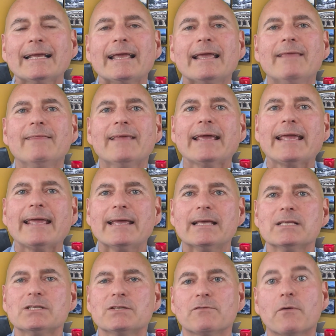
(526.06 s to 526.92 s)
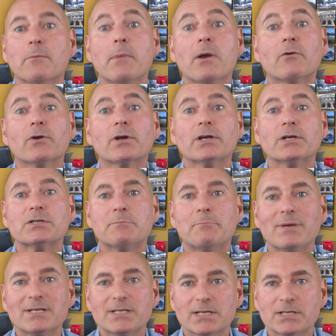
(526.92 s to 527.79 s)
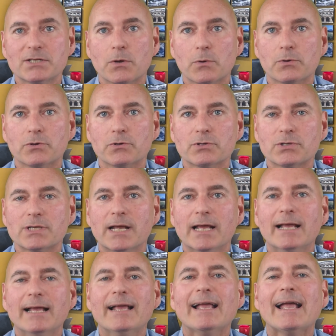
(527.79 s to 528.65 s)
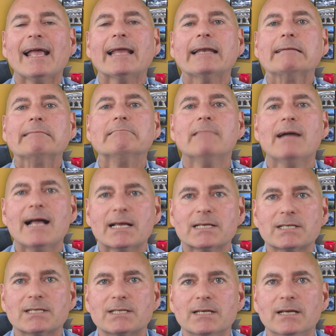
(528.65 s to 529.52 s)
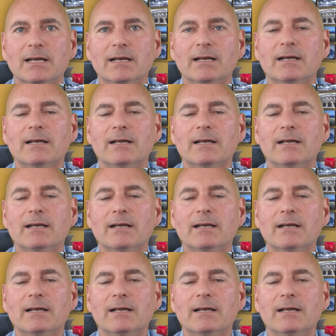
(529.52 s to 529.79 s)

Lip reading: in the hands of America's business owners and less